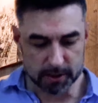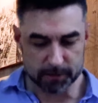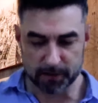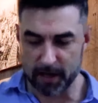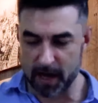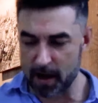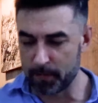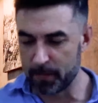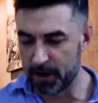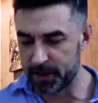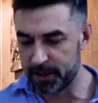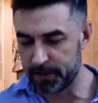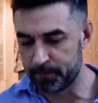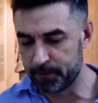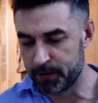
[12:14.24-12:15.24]
for the Al
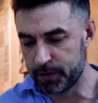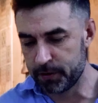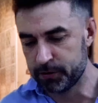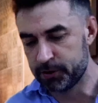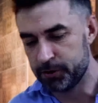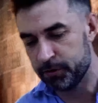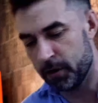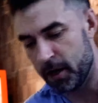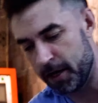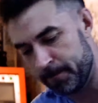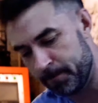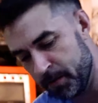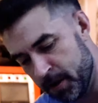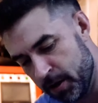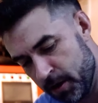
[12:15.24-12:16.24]
Bundy used shoe
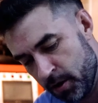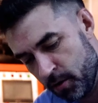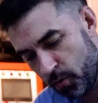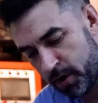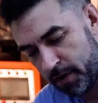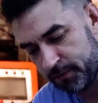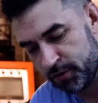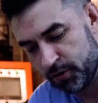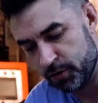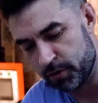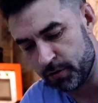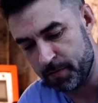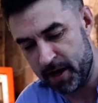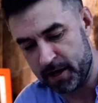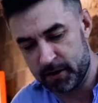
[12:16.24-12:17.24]
line. We have two
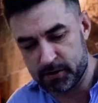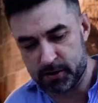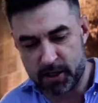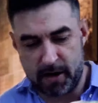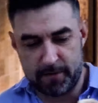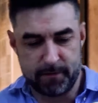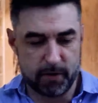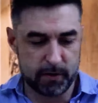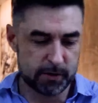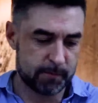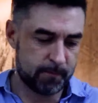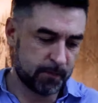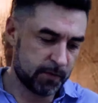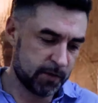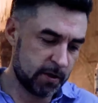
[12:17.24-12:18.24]
competitors left, folks.
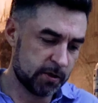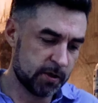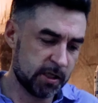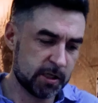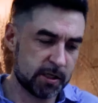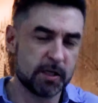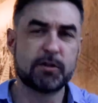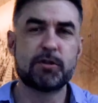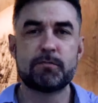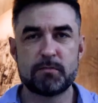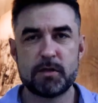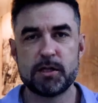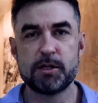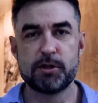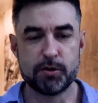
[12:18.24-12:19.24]
There's, this,
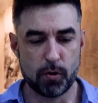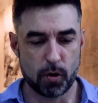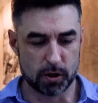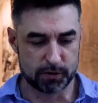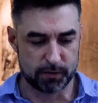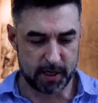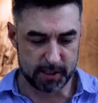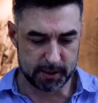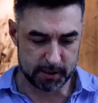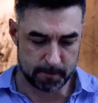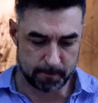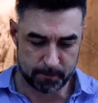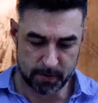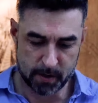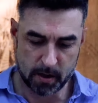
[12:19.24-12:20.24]
is a, a two horse race.
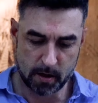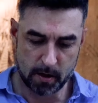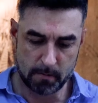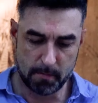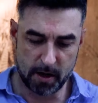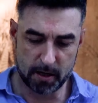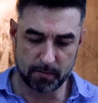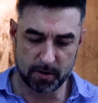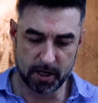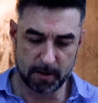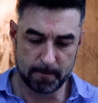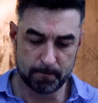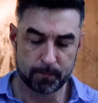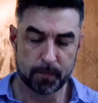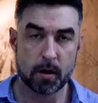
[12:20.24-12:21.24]
Banh
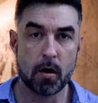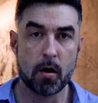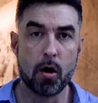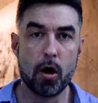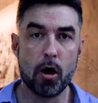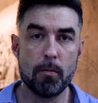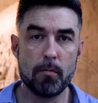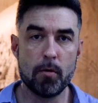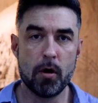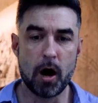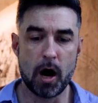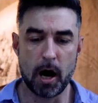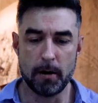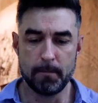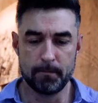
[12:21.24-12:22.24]
Mi, Pop
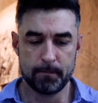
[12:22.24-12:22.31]
Pa,